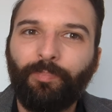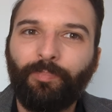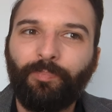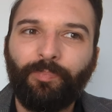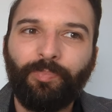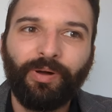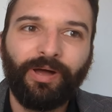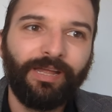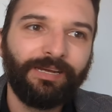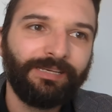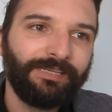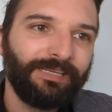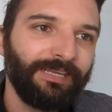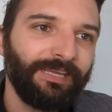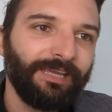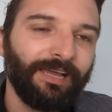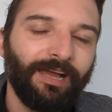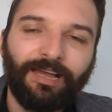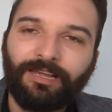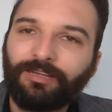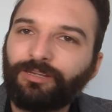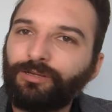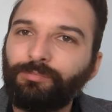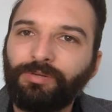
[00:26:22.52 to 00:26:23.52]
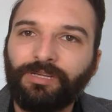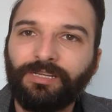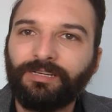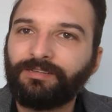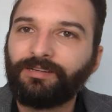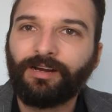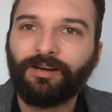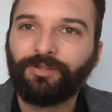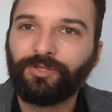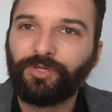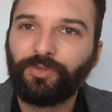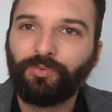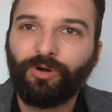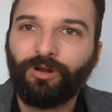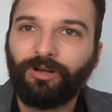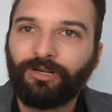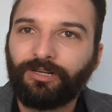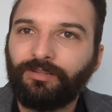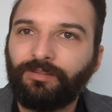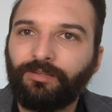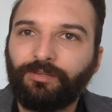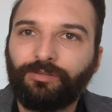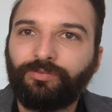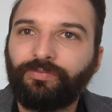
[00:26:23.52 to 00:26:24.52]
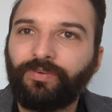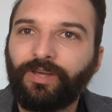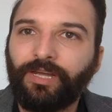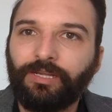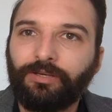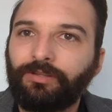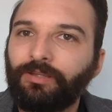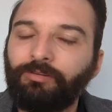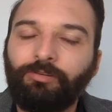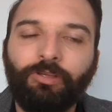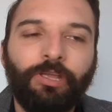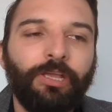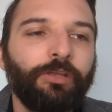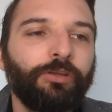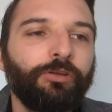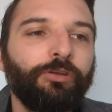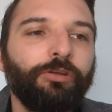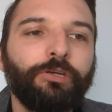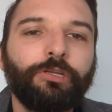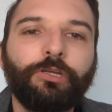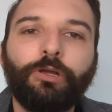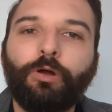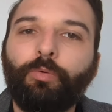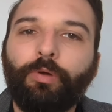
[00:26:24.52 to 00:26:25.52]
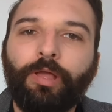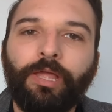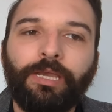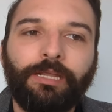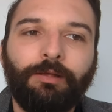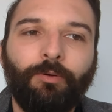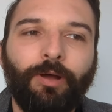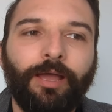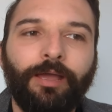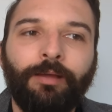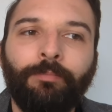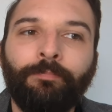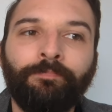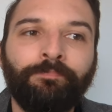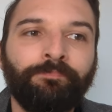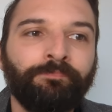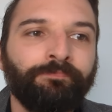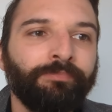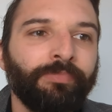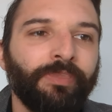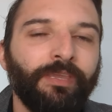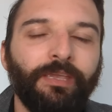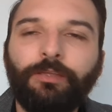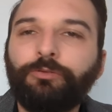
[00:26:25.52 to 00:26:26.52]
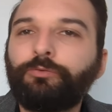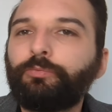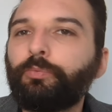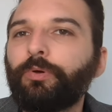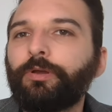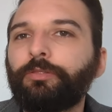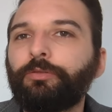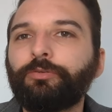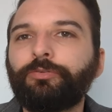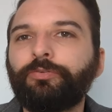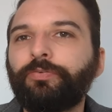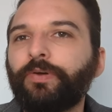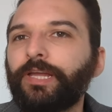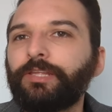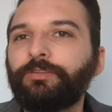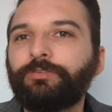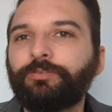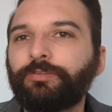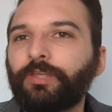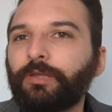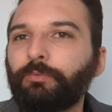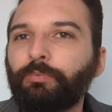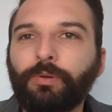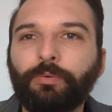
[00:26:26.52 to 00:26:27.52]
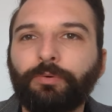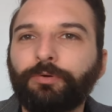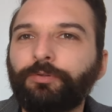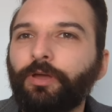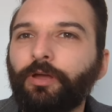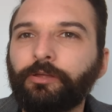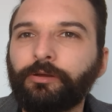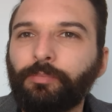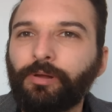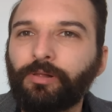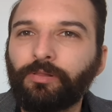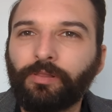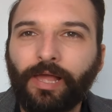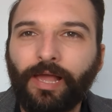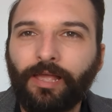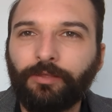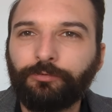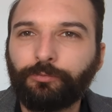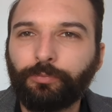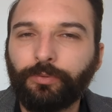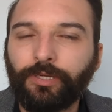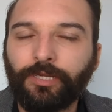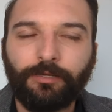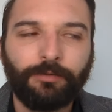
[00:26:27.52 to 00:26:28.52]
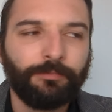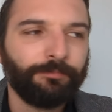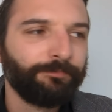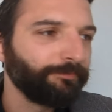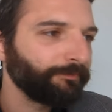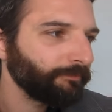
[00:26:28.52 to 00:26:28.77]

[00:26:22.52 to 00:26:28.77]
But yeah, I could be entirely wrong in this fight. I mean, it could go anyway. It's one of those fights like we were talking about last week.